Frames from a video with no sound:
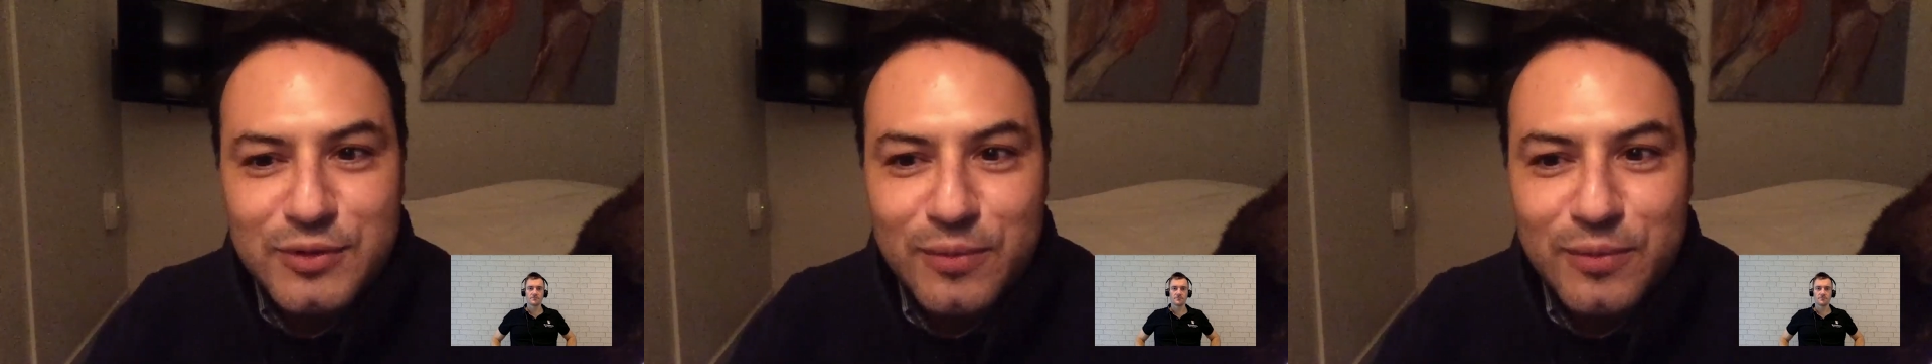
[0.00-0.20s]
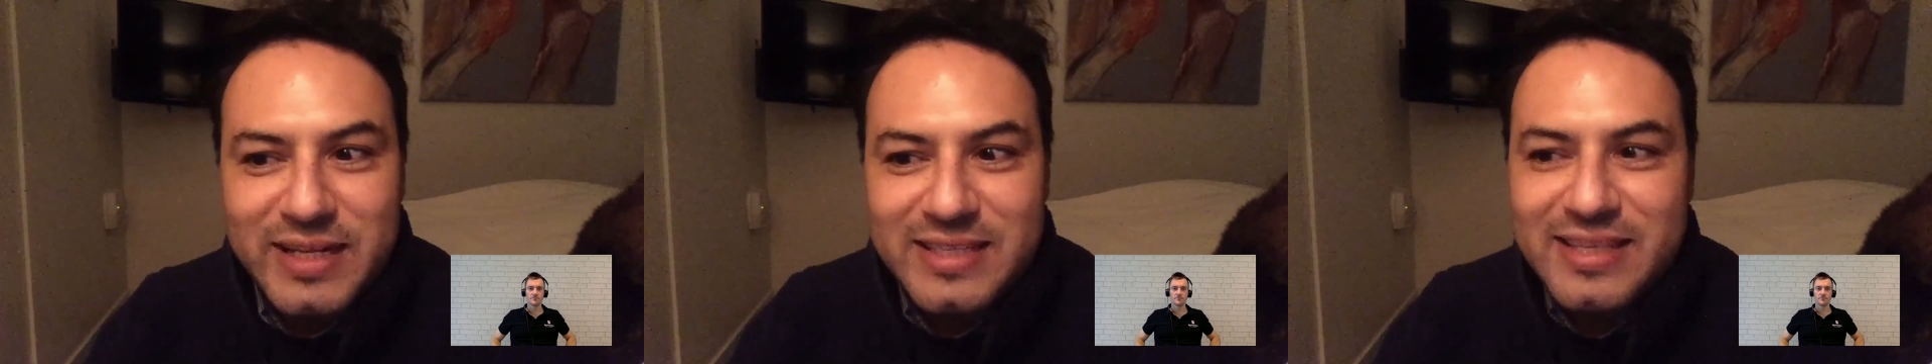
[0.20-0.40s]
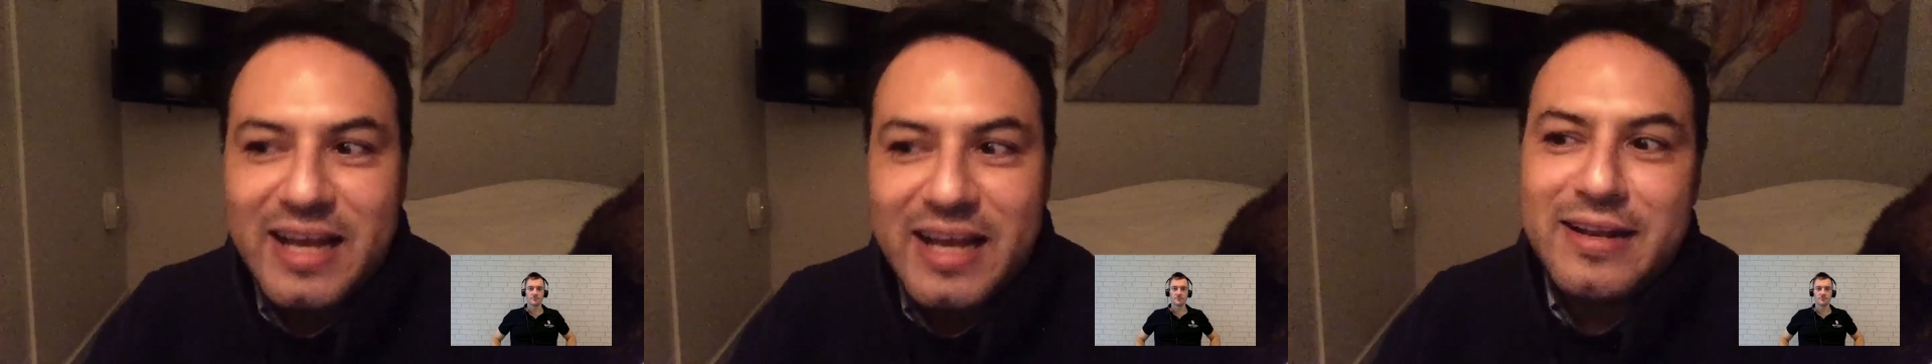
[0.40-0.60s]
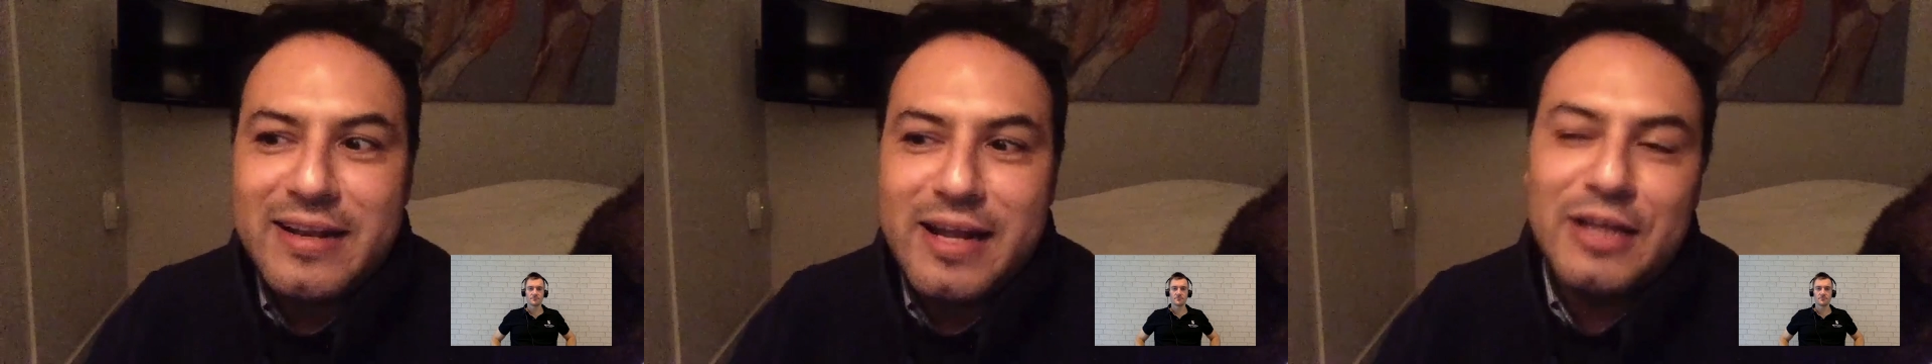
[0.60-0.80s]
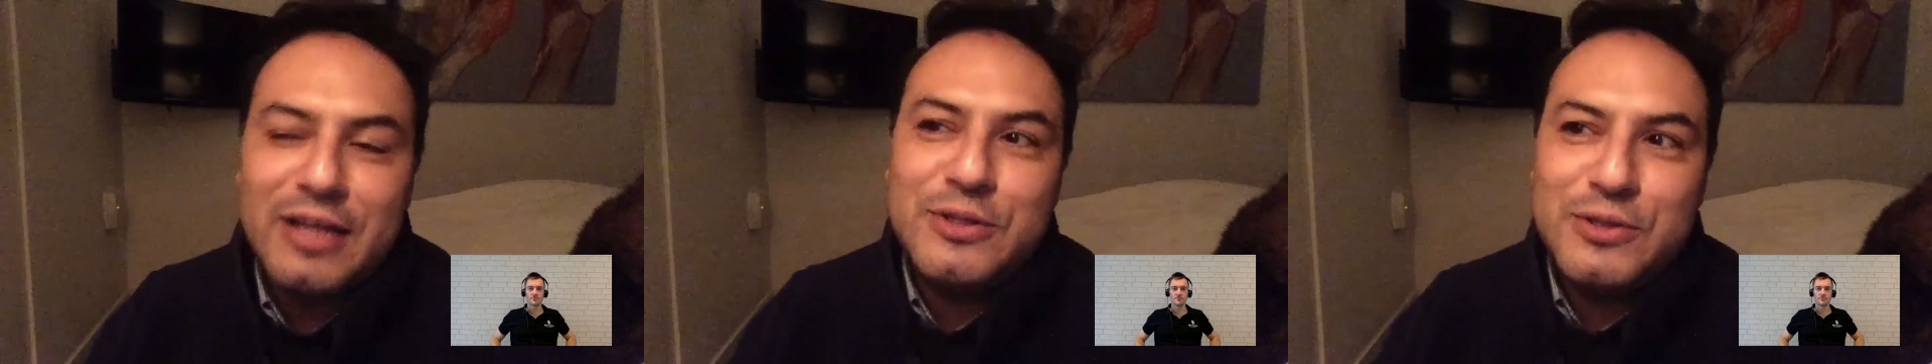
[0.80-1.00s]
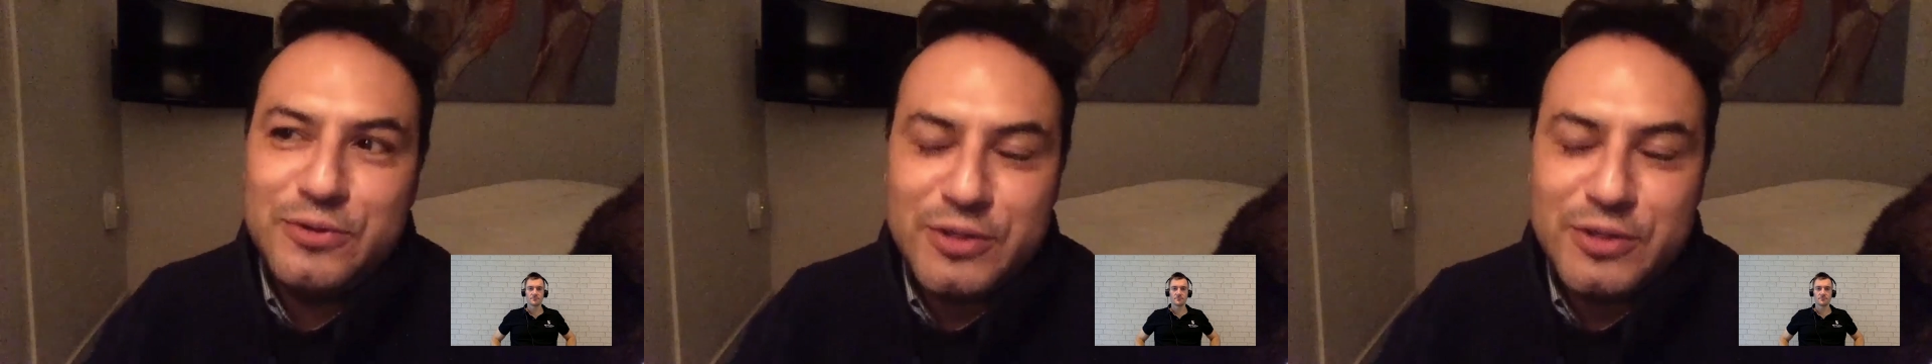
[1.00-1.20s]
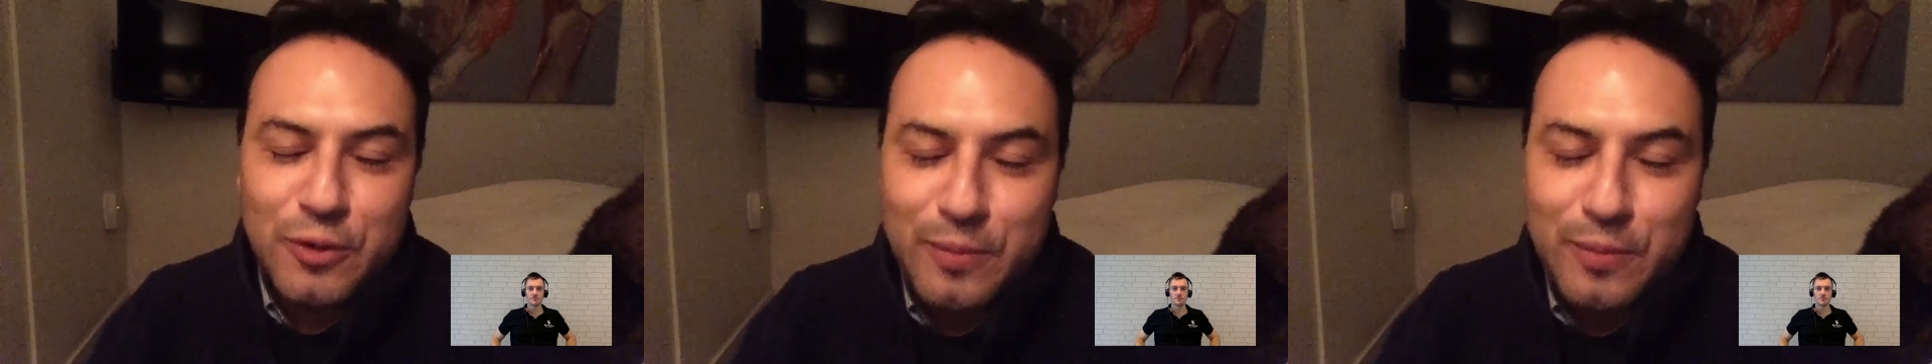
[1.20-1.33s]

So we decided not to do the